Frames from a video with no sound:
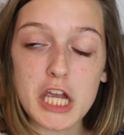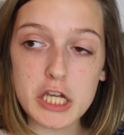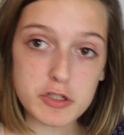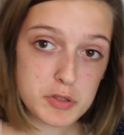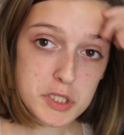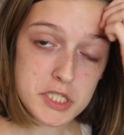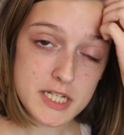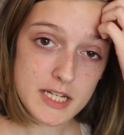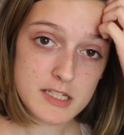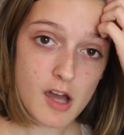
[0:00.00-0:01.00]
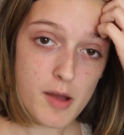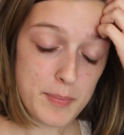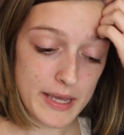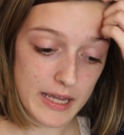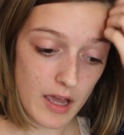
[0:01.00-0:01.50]
interesting
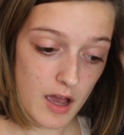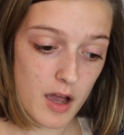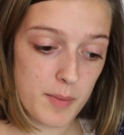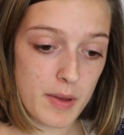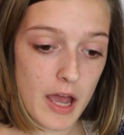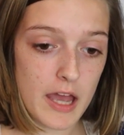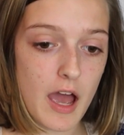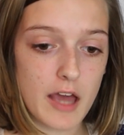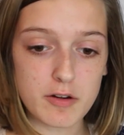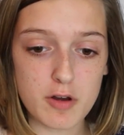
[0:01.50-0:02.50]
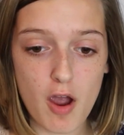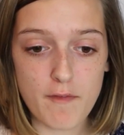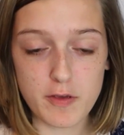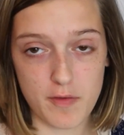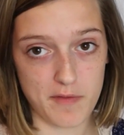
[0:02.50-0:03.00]
topic. Um, I don't know
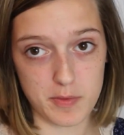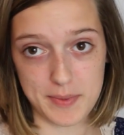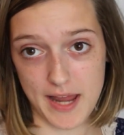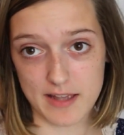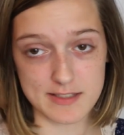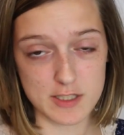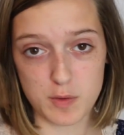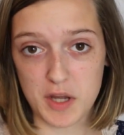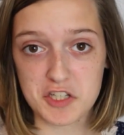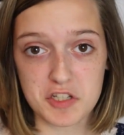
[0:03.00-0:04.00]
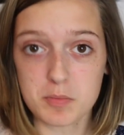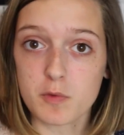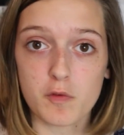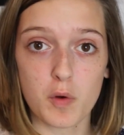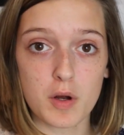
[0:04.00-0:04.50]
if you've ever been asked this question
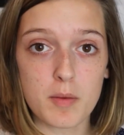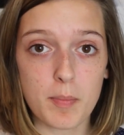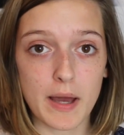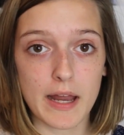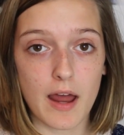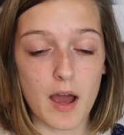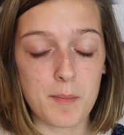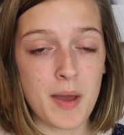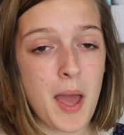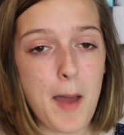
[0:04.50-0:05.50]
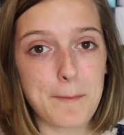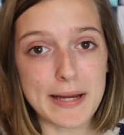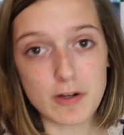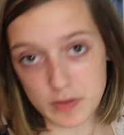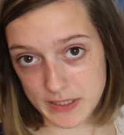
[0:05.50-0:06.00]
before, but um,
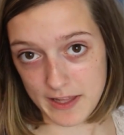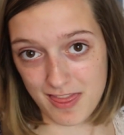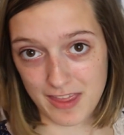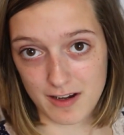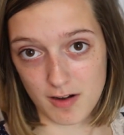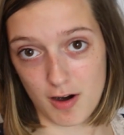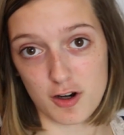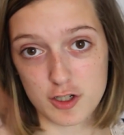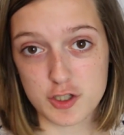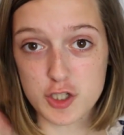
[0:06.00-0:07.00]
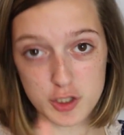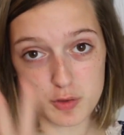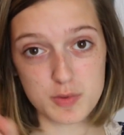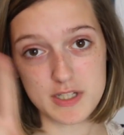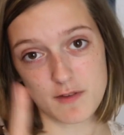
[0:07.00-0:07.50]
apparently there are
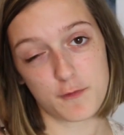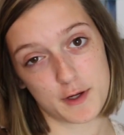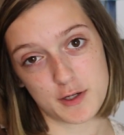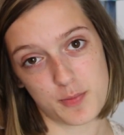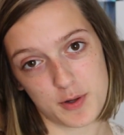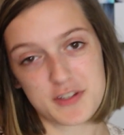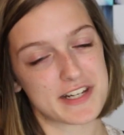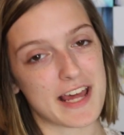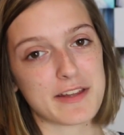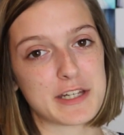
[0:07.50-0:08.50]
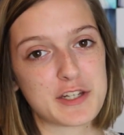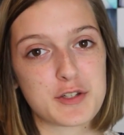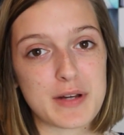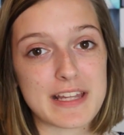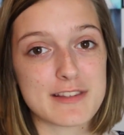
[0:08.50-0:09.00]
two different personality
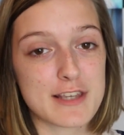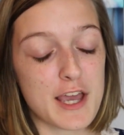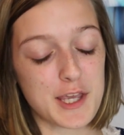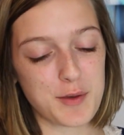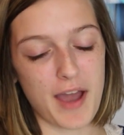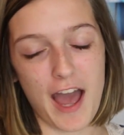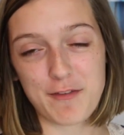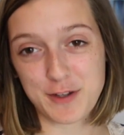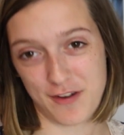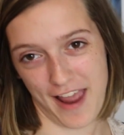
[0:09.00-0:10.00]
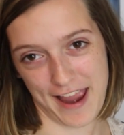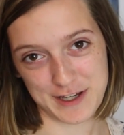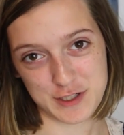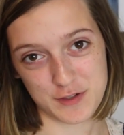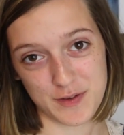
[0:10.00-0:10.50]
traits. You have your
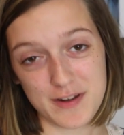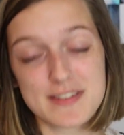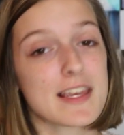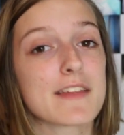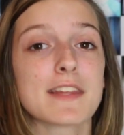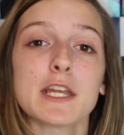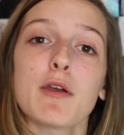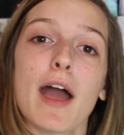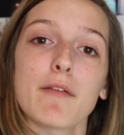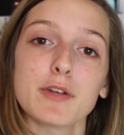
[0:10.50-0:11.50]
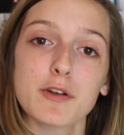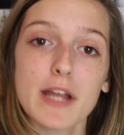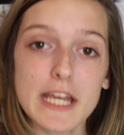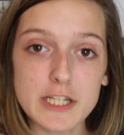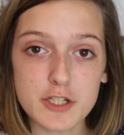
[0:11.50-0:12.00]
extroverts and then you have
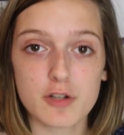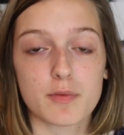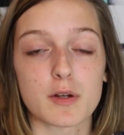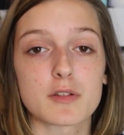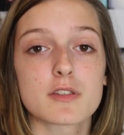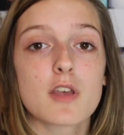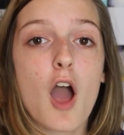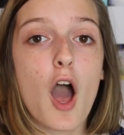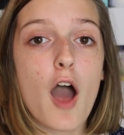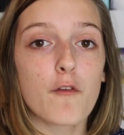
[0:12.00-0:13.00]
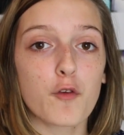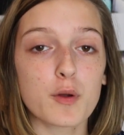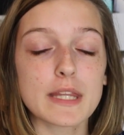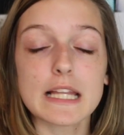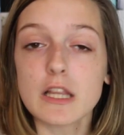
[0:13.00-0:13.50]
your introverts.
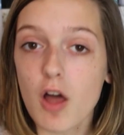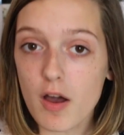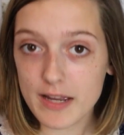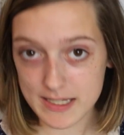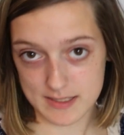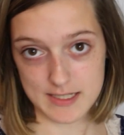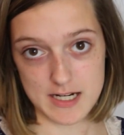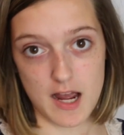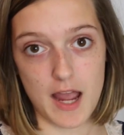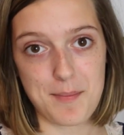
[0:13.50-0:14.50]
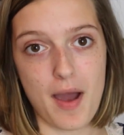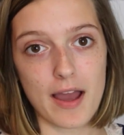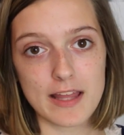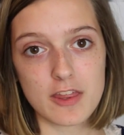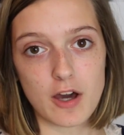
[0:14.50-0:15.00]
For the longest time,
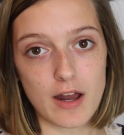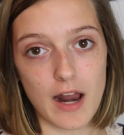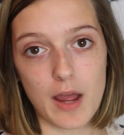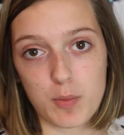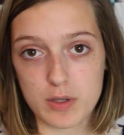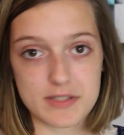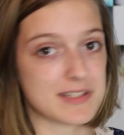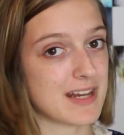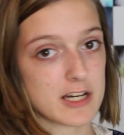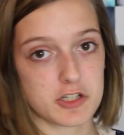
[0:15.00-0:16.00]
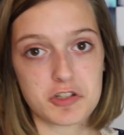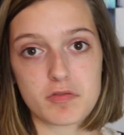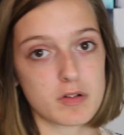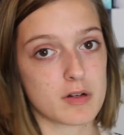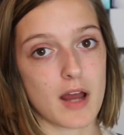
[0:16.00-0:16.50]
I thought I was an
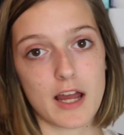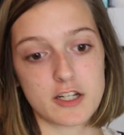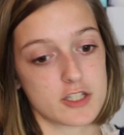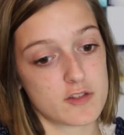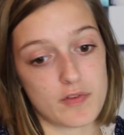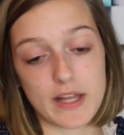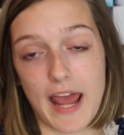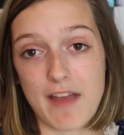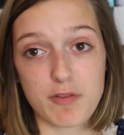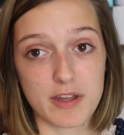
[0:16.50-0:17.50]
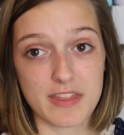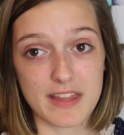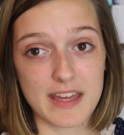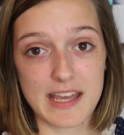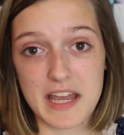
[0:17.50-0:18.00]
extrovert. I just spent
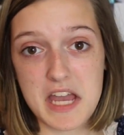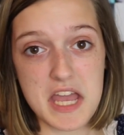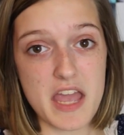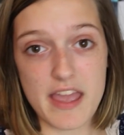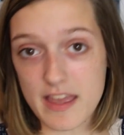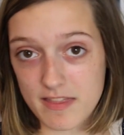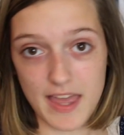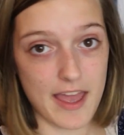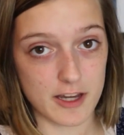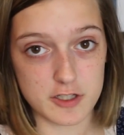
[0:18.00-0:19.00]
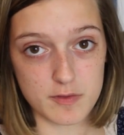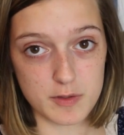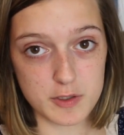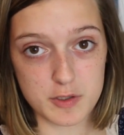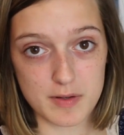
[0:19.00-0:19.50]
everything in the
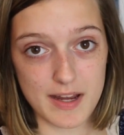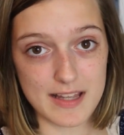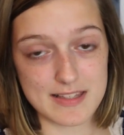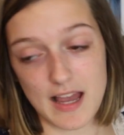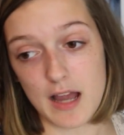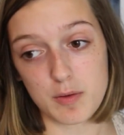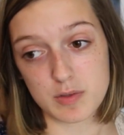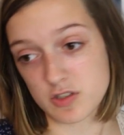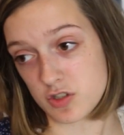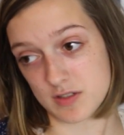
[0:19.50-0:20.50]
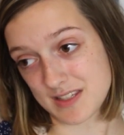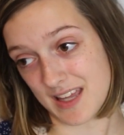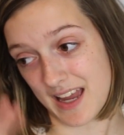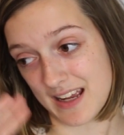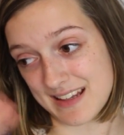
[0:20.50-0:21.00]
extrovert traits. I was just
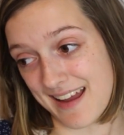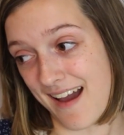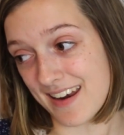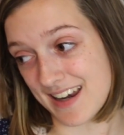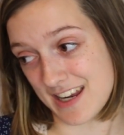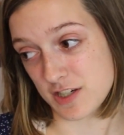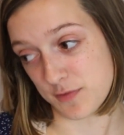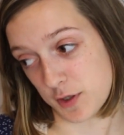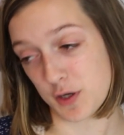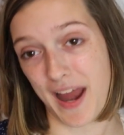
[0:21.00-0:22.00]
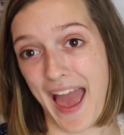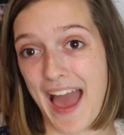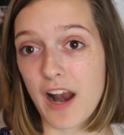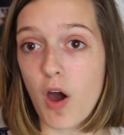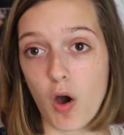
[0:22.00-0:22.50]
like not an introvert
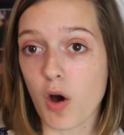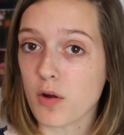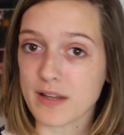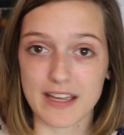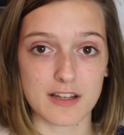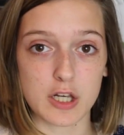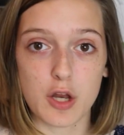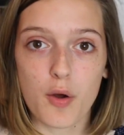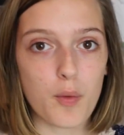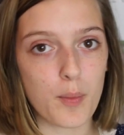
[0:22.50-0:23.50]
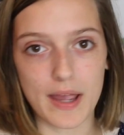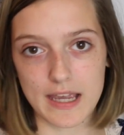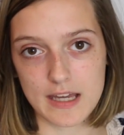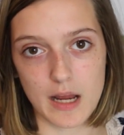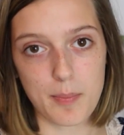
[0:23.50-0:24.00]
at all. Like, no
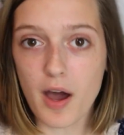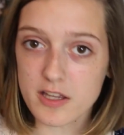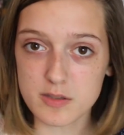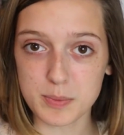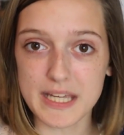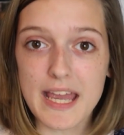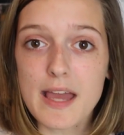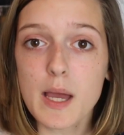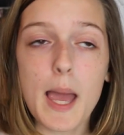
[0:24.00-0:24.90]
way could I possibly